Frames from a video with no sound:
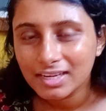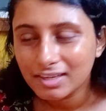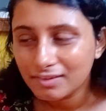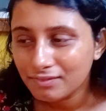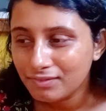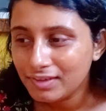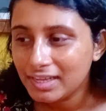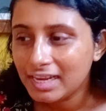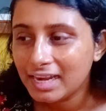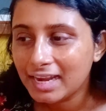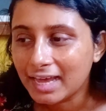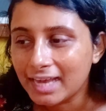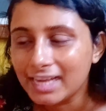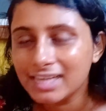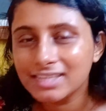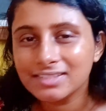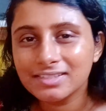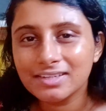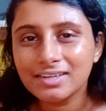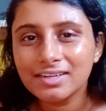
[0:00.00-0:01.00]
We
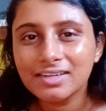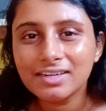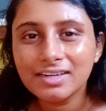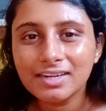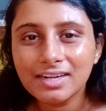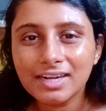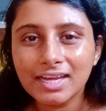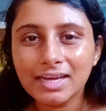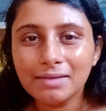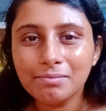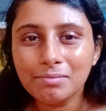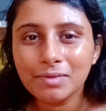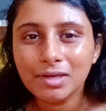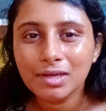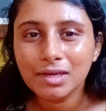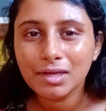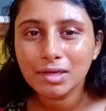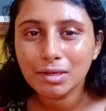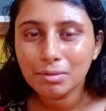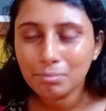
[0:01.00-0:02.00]
like certain type
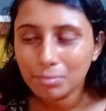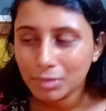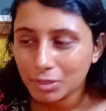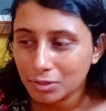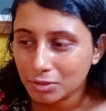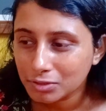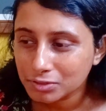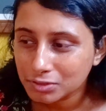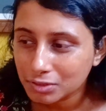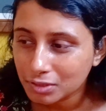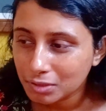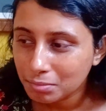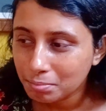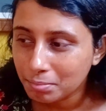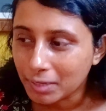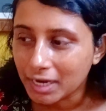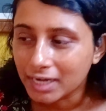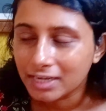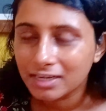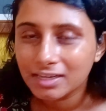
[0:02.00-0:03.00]
because our
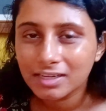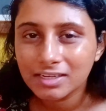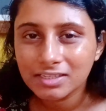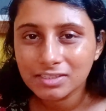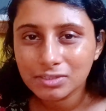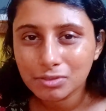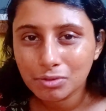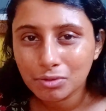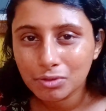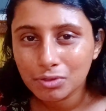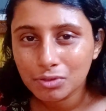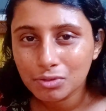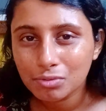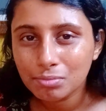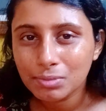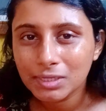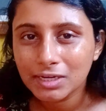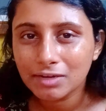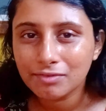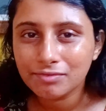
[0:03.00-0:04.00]
partner is going to
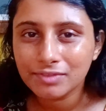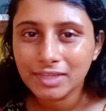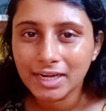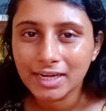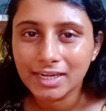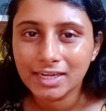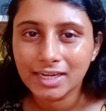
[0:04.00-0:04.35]
be of that